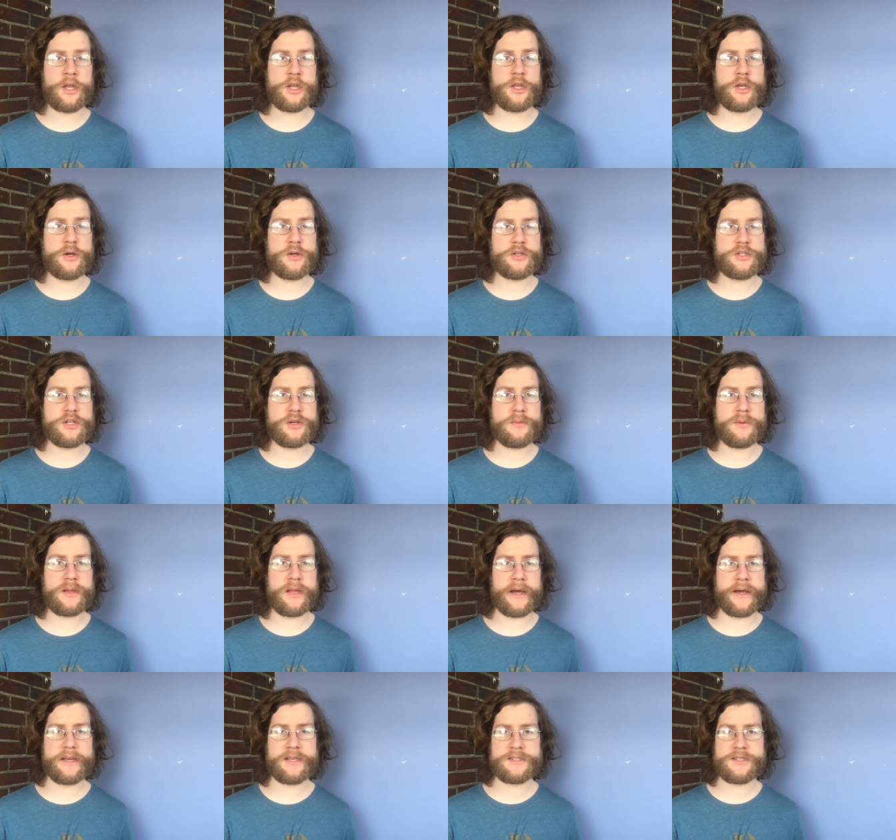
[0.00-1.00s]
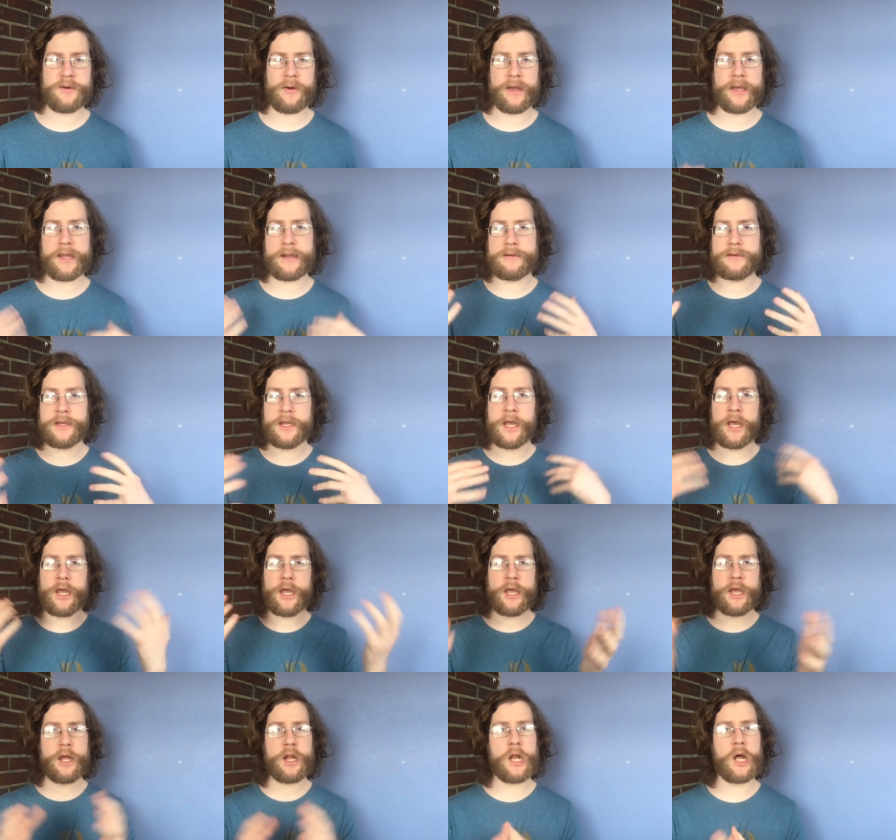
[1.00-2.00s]
YouTube like so I can,
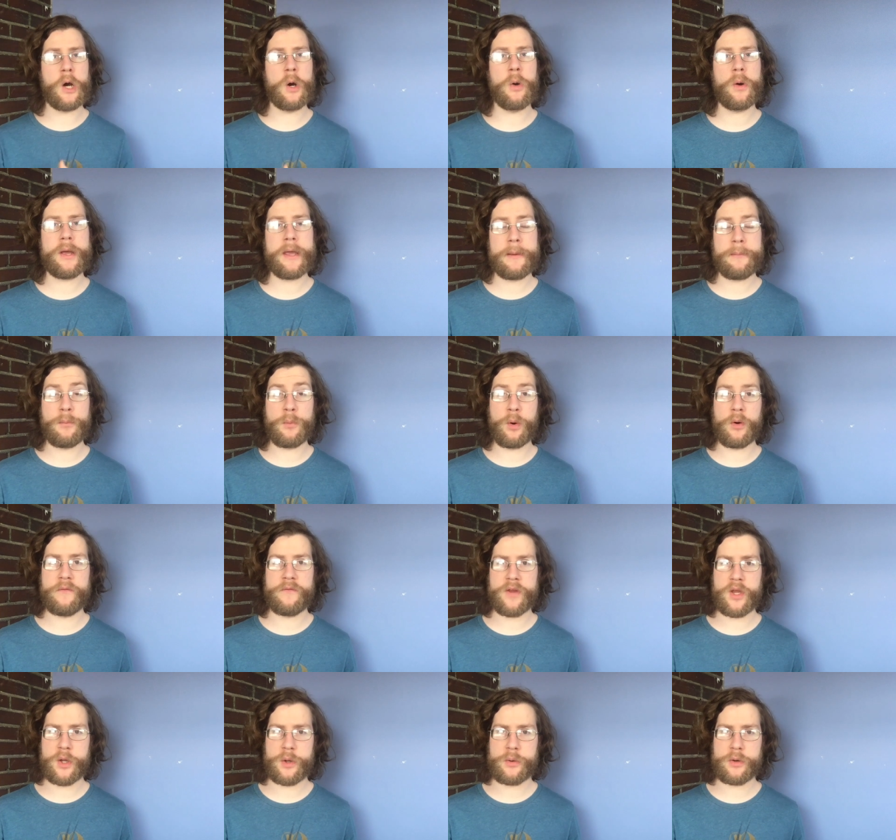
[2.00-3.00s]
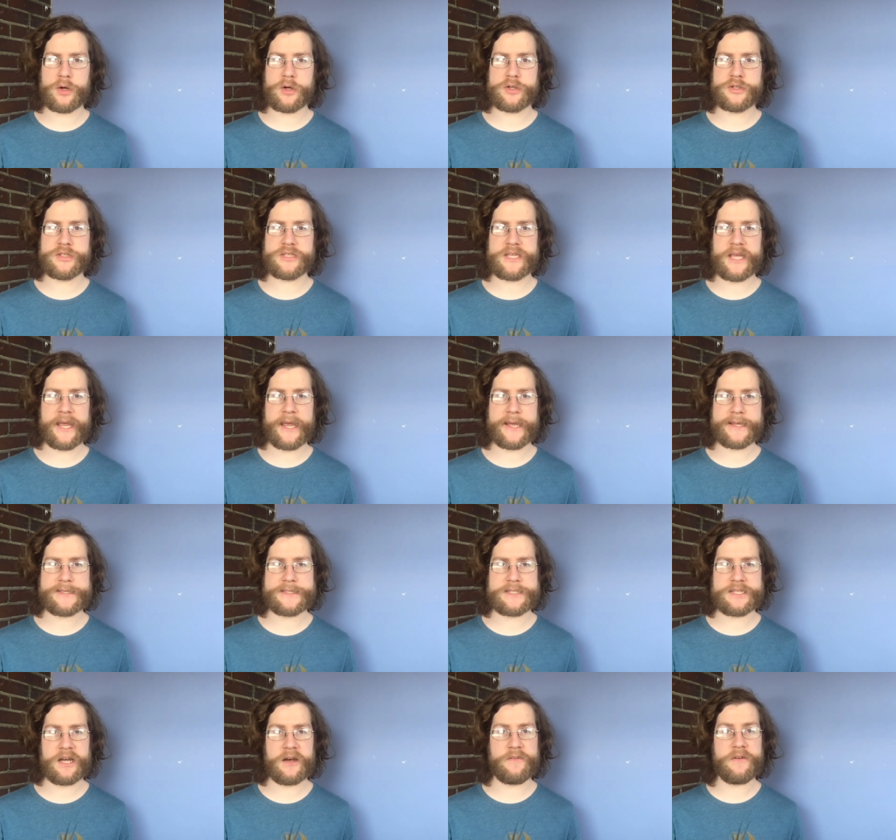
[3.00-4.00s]
you know, get more viewers and
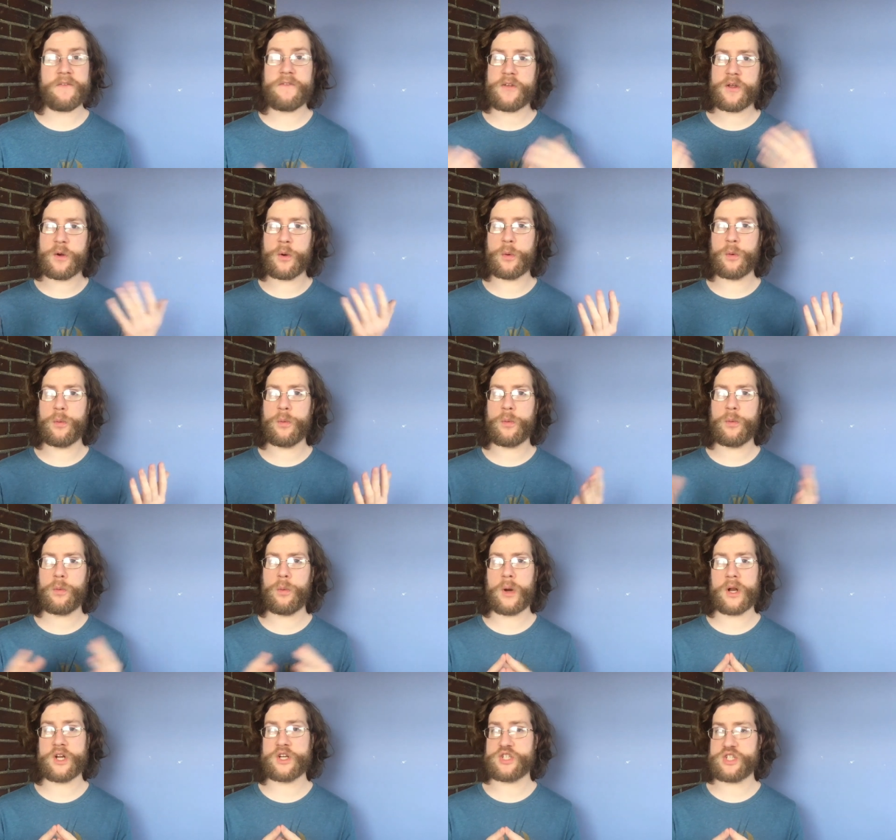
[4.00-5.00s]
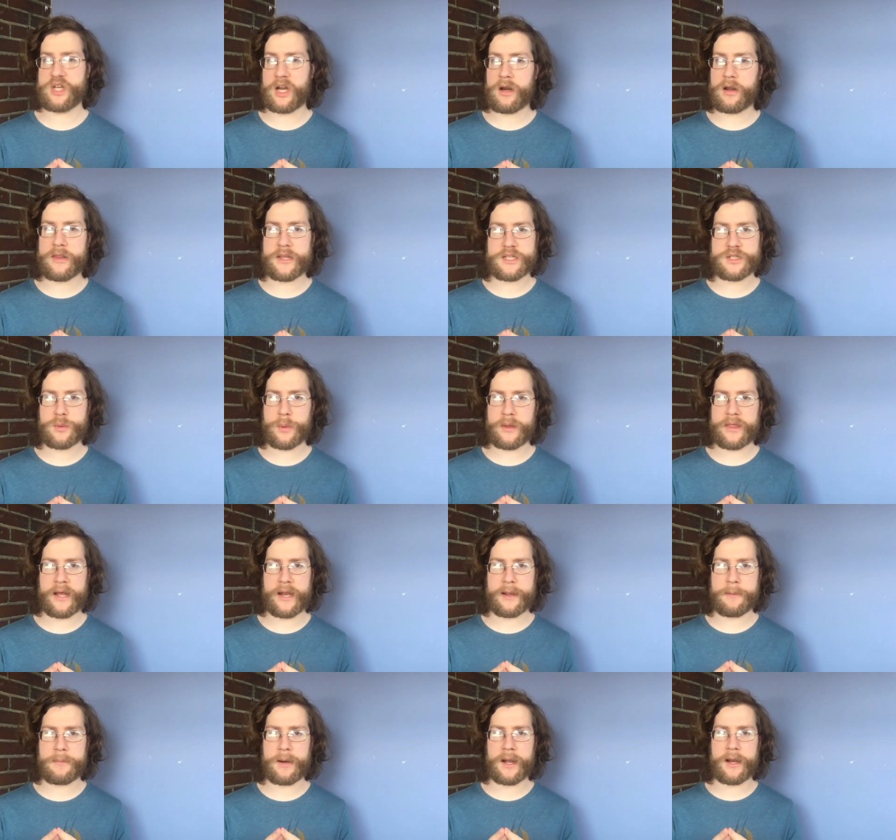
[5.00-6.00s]
stuff. If you want to share this with
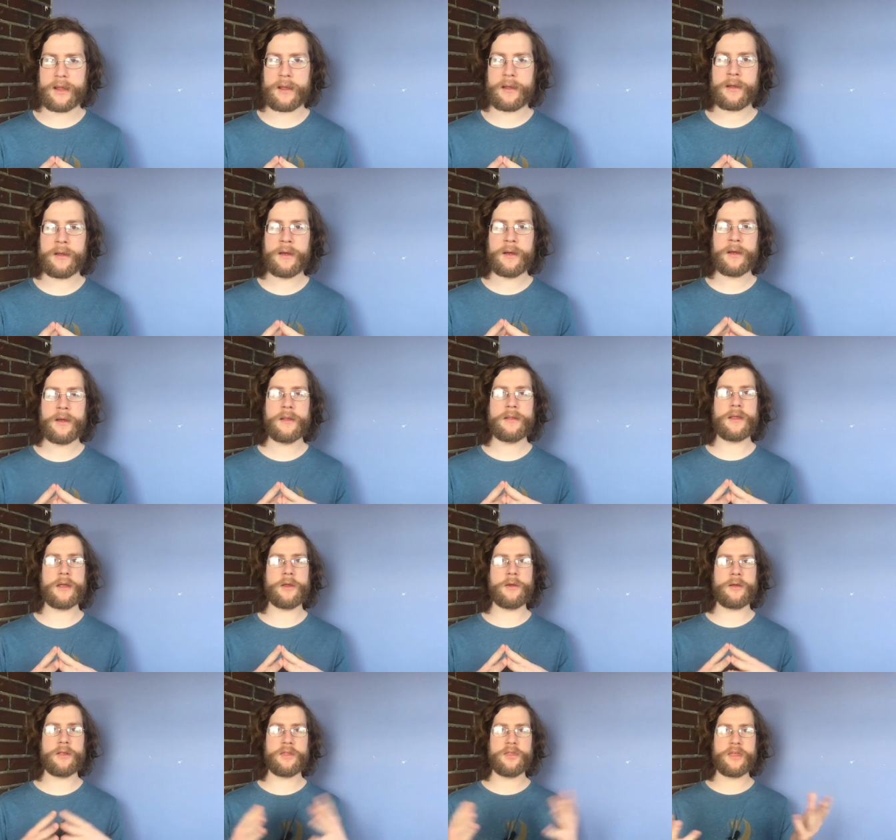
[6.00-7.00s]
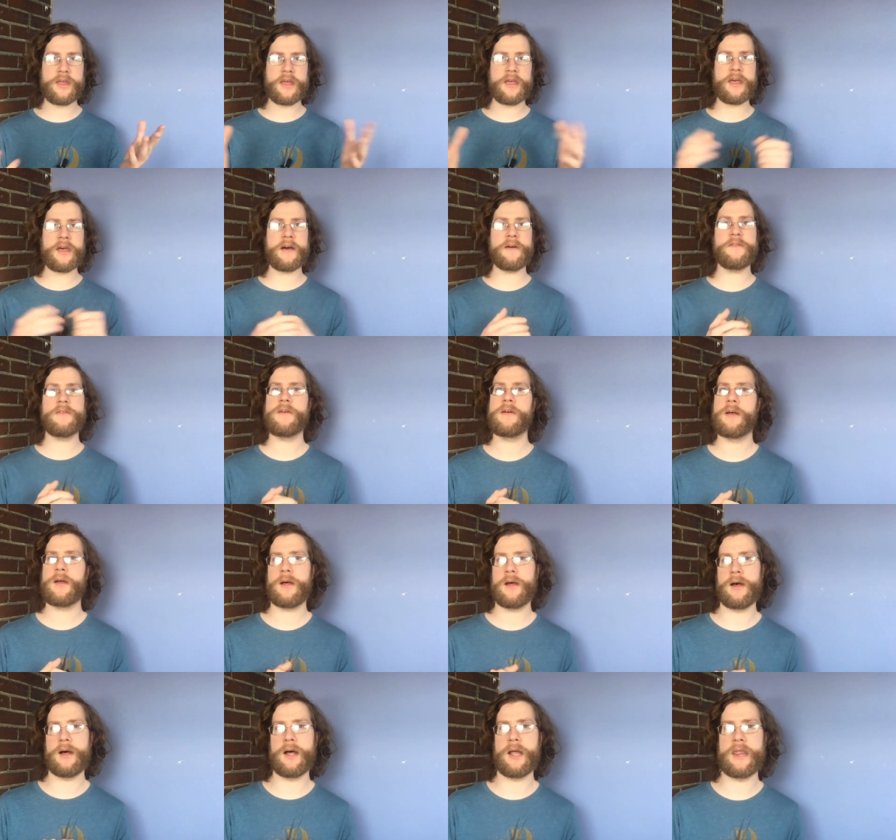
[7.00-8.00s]
anybody that you can think of,
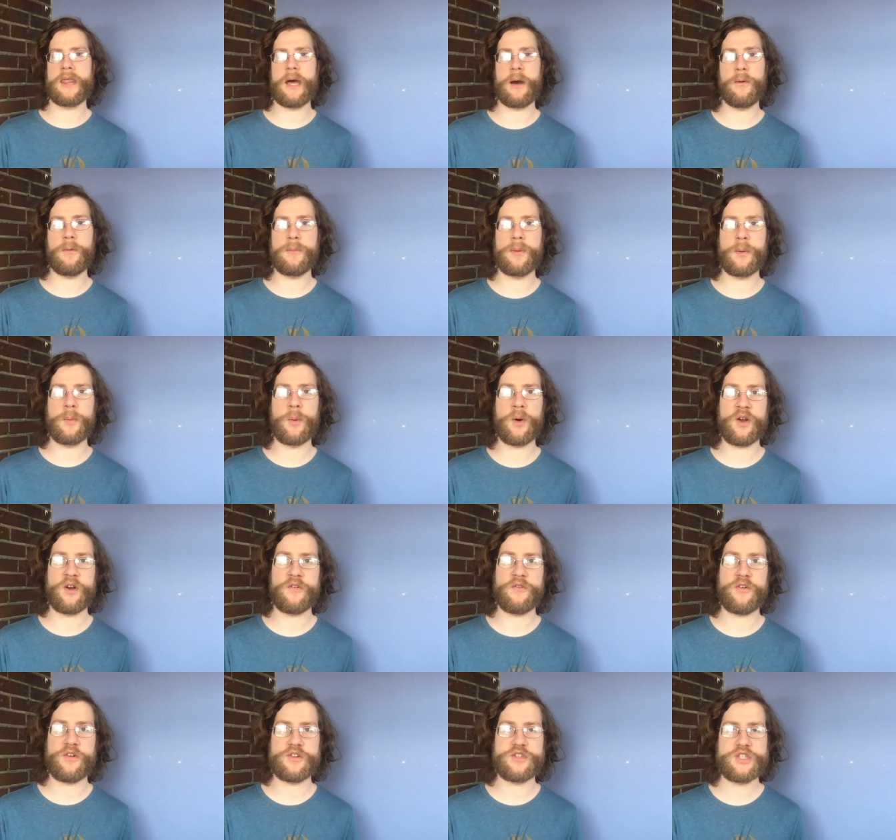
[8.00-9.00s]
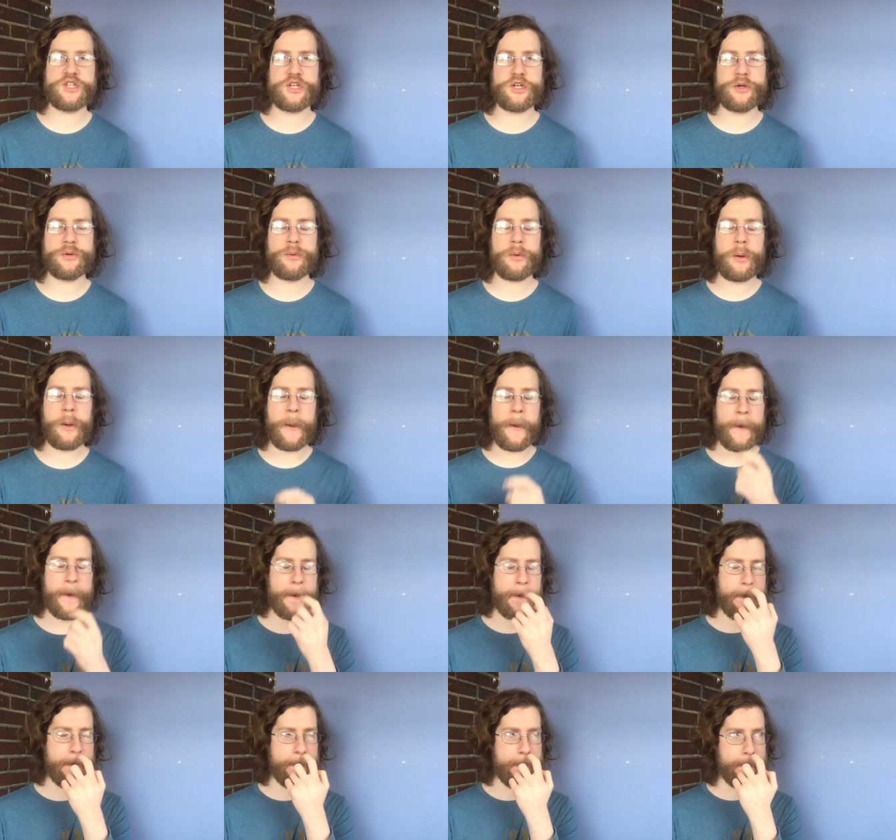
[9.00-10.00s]
uh, that would be wonderful too.
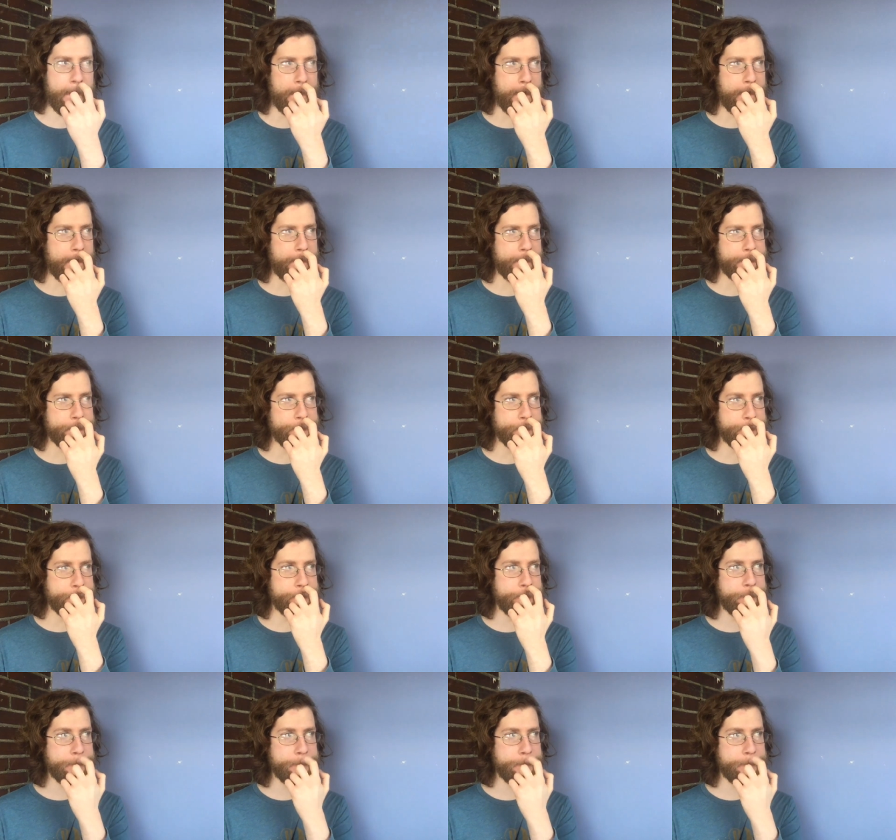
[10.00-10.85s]
Um,